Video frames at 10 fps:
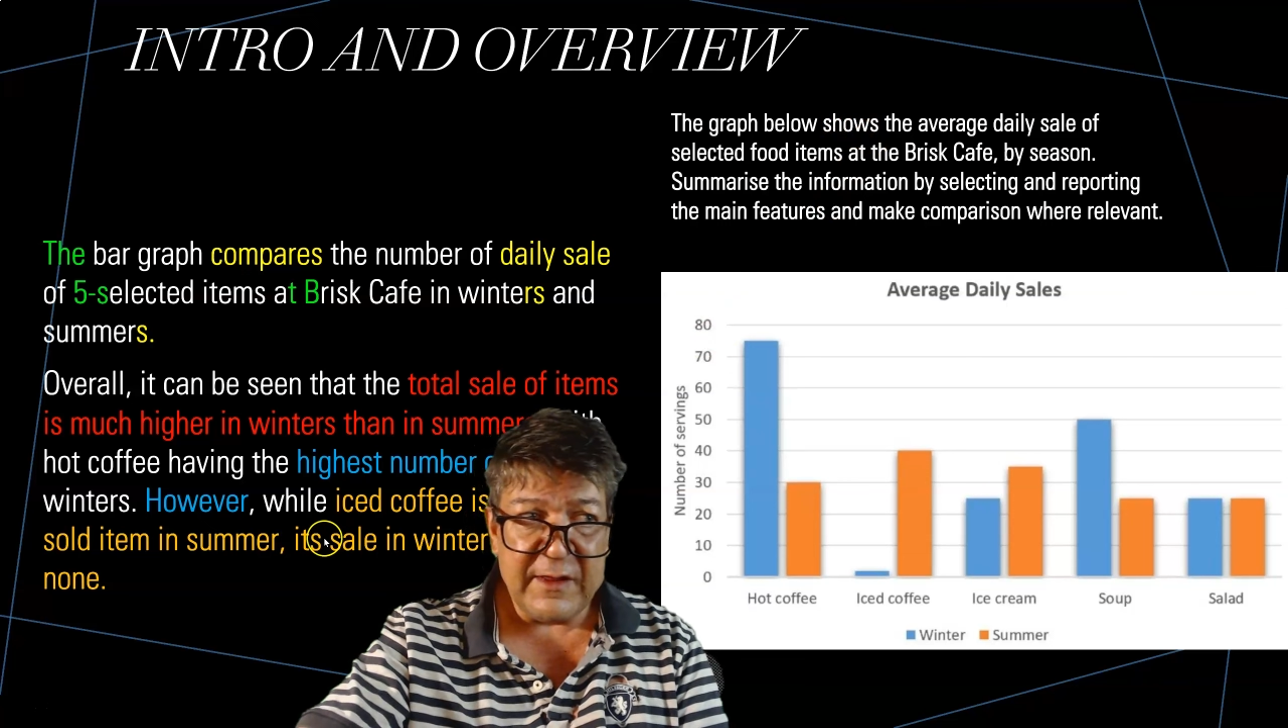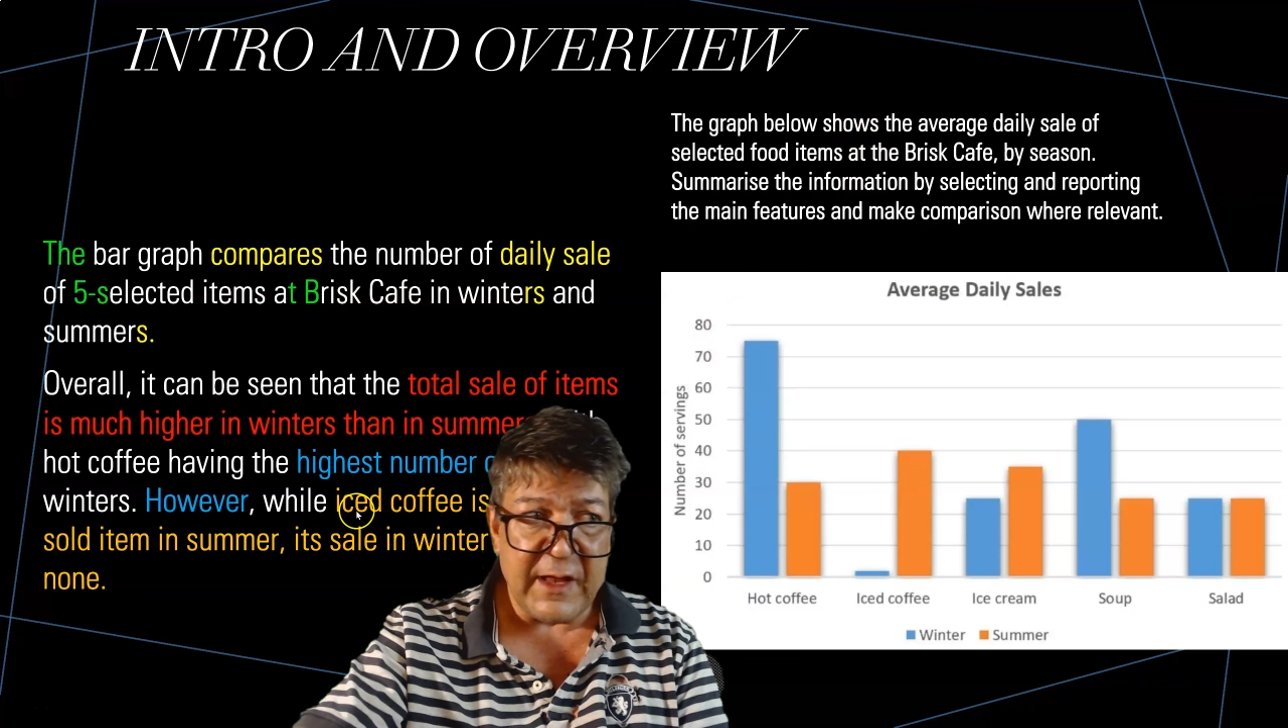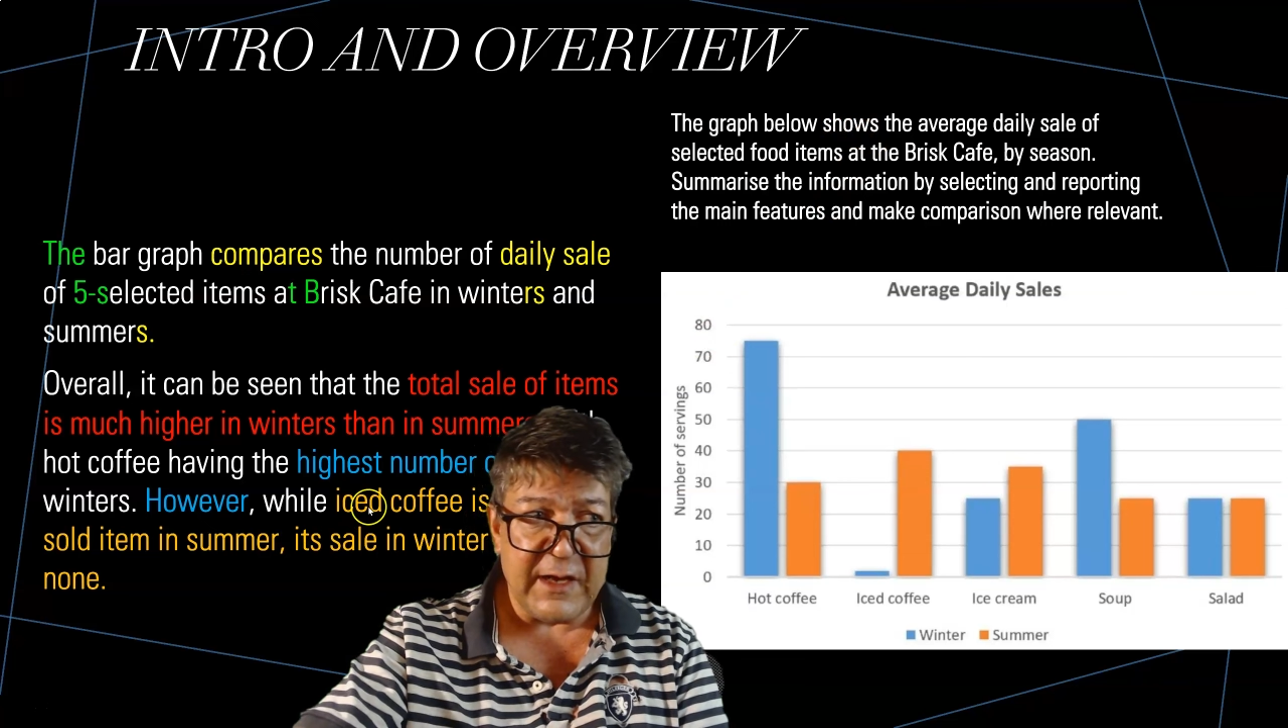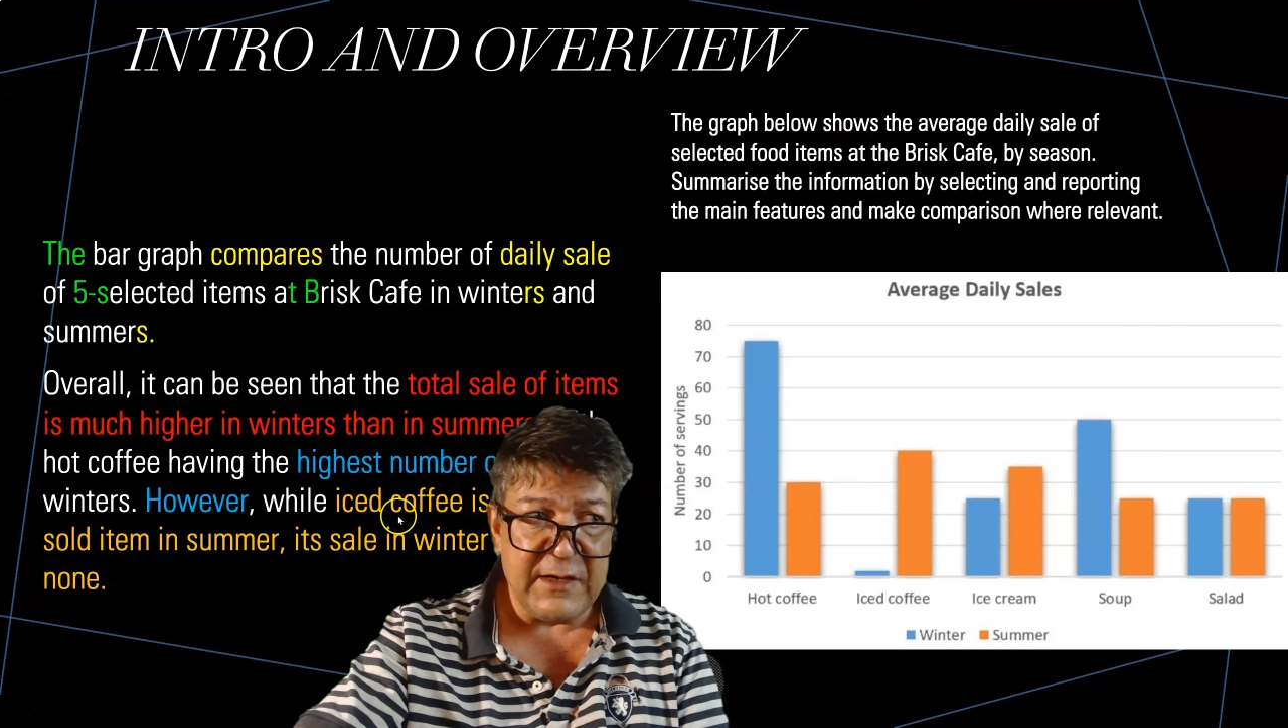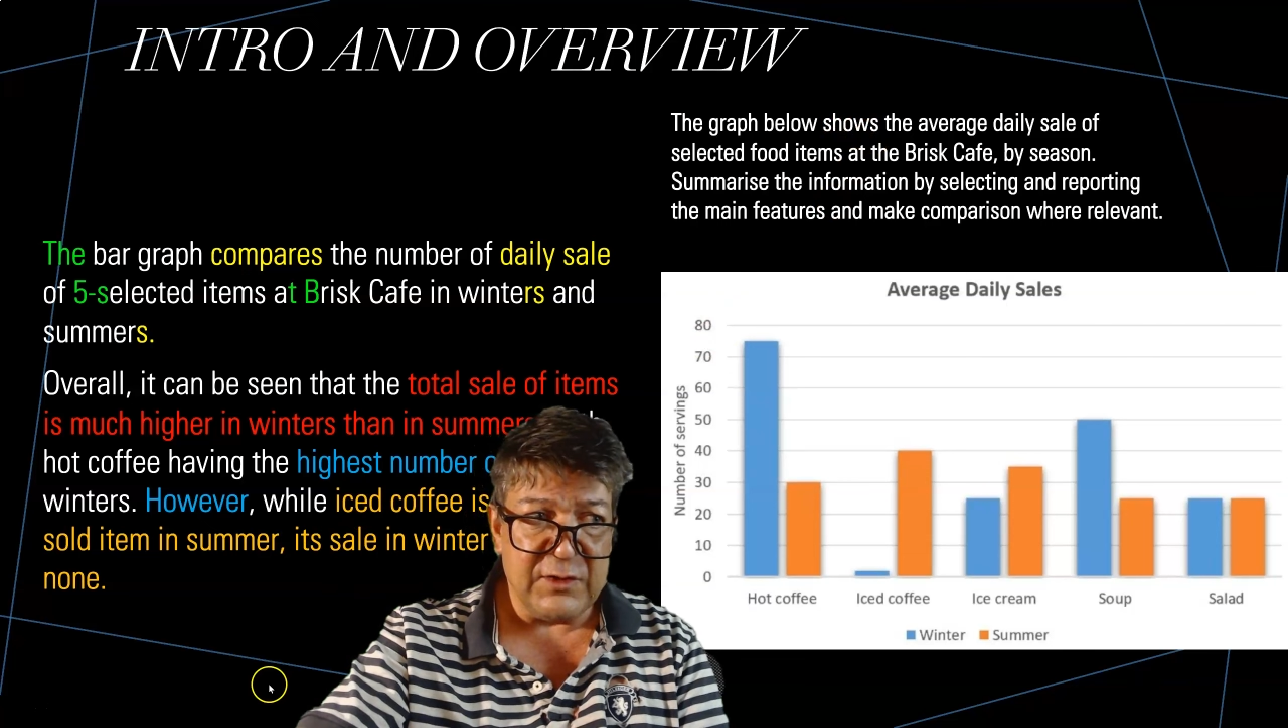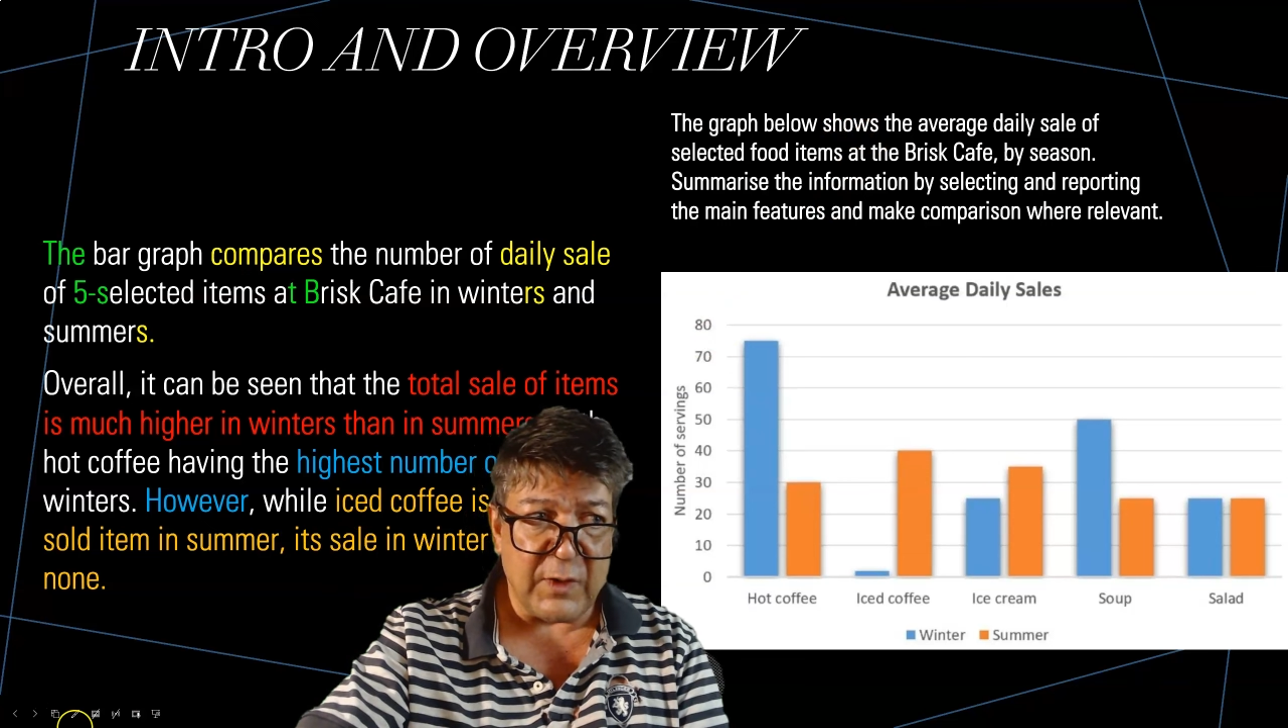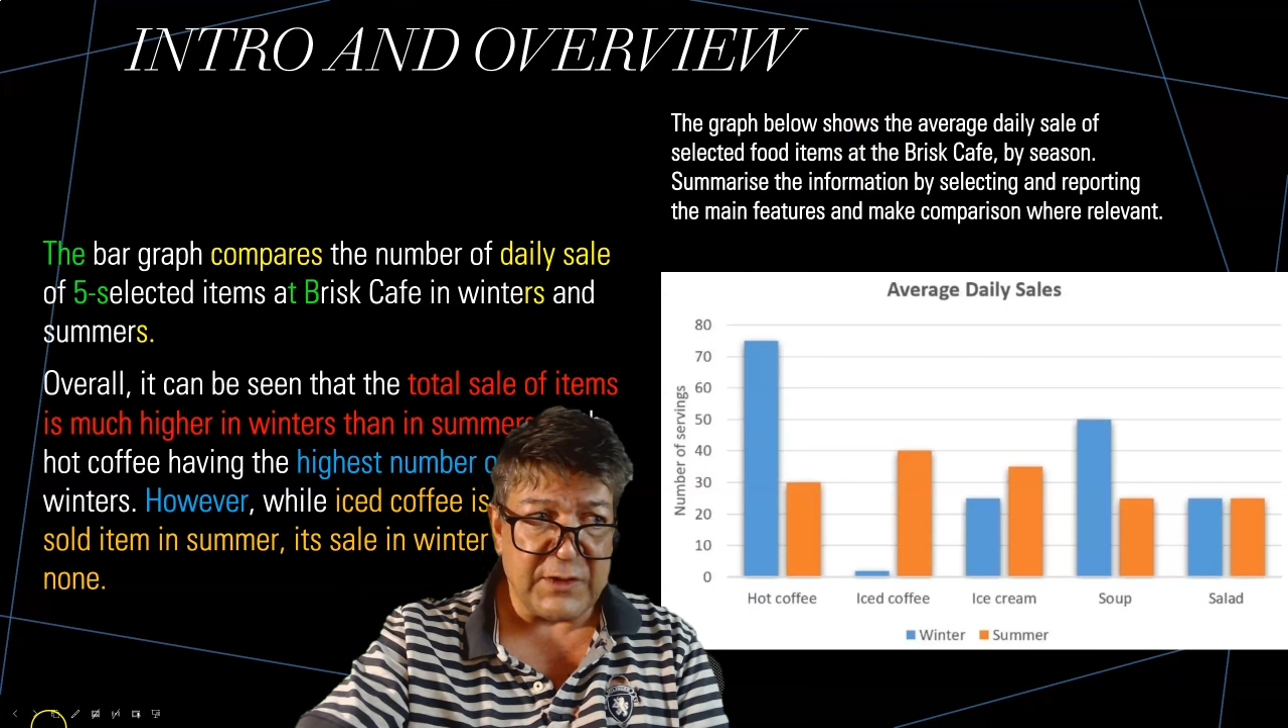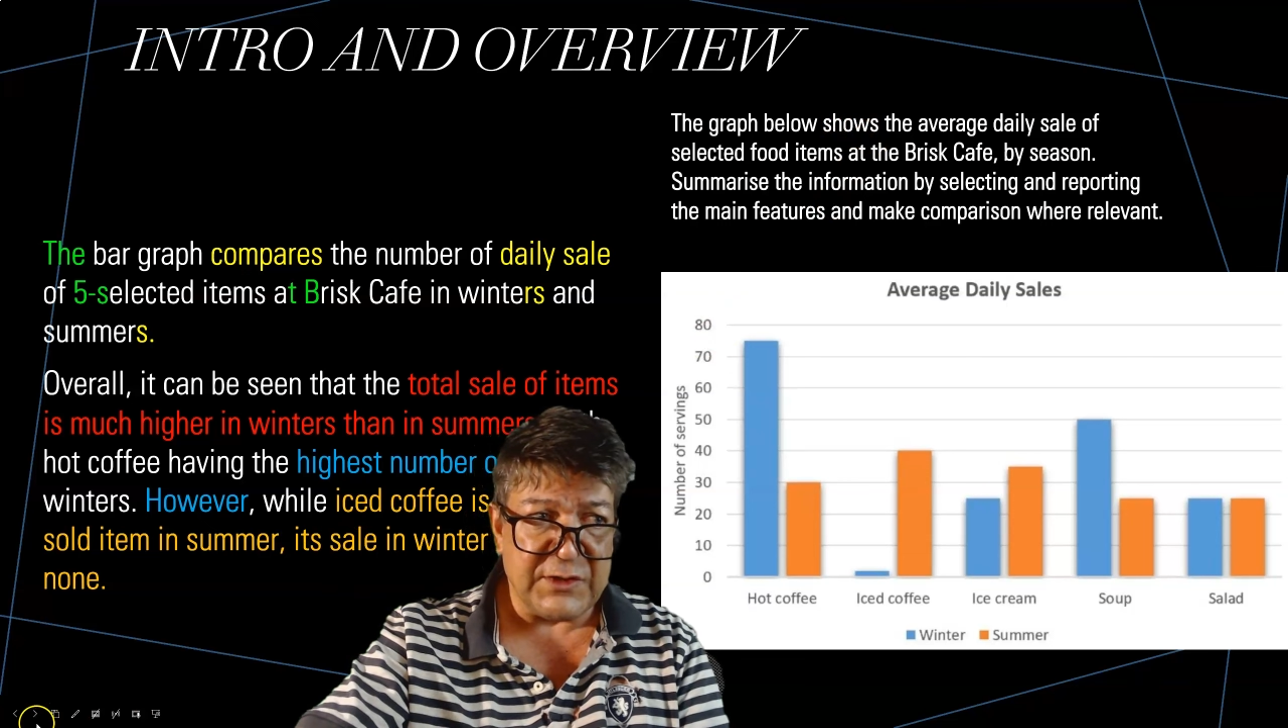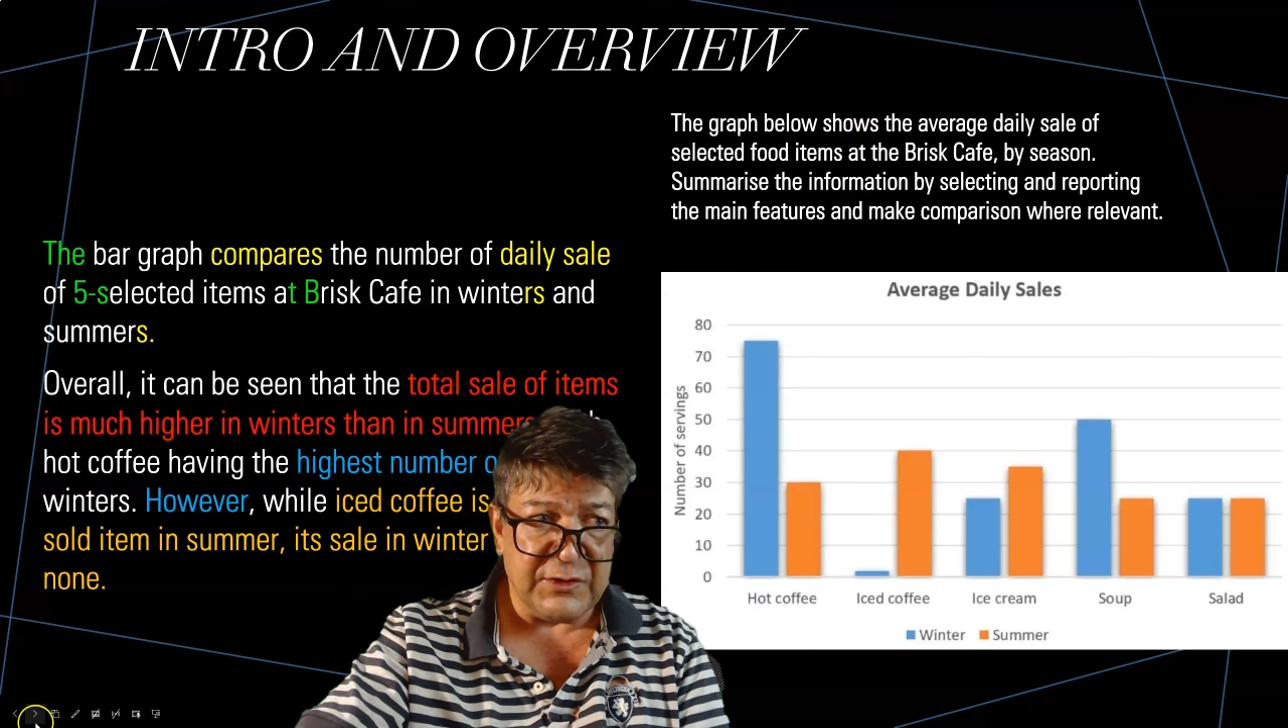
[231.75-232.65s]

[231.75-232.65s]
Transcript: then you want to